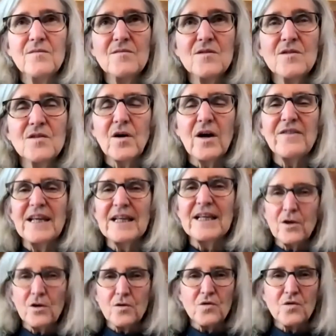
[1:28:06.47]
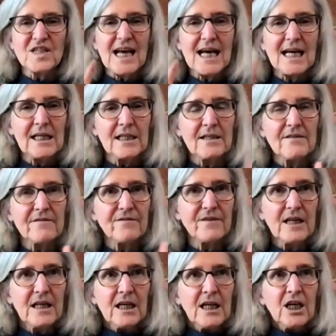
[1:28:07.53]
So I think those kind of,
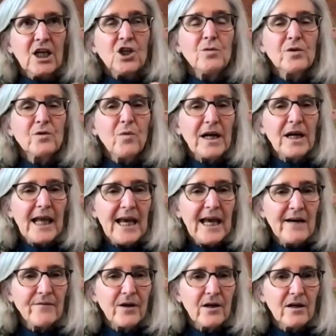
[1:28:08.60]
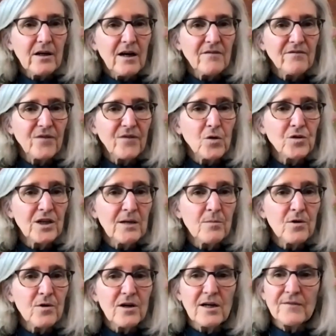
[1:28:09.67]
you would want to have a phone
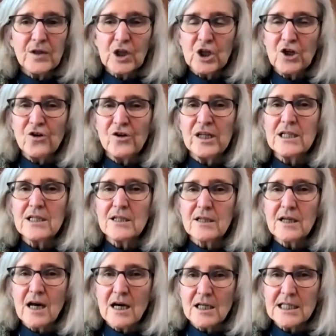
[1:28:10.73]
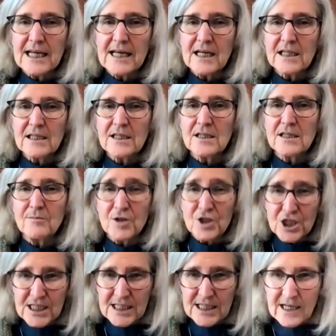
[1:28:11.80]
number of a current contact,
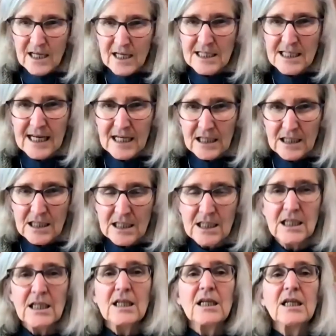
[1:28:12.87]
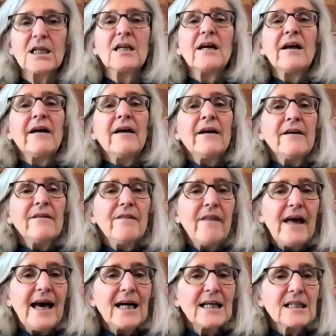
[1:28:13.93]
emergency contact,
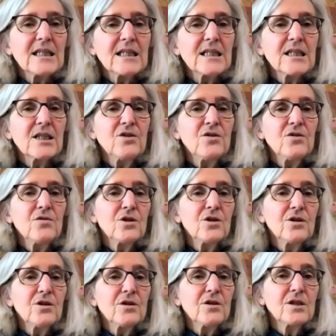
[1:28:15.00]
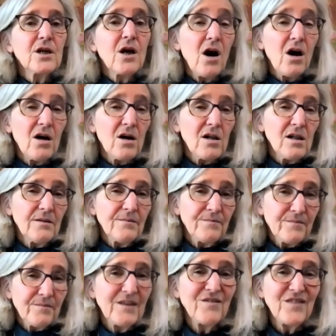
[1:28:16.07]
that you could call
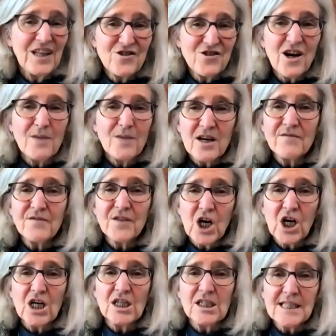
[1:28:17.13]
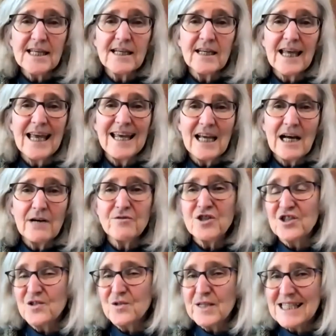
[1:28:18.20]
if they dropped off the call saying, hey, I was
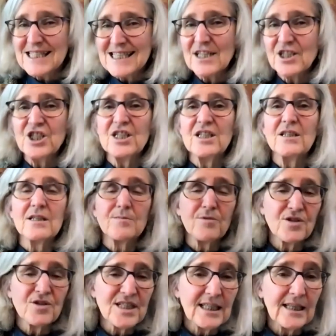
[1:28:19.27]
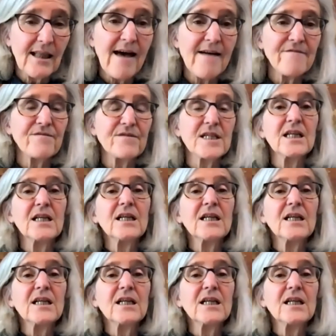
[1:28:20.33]
just doing a session, this person left.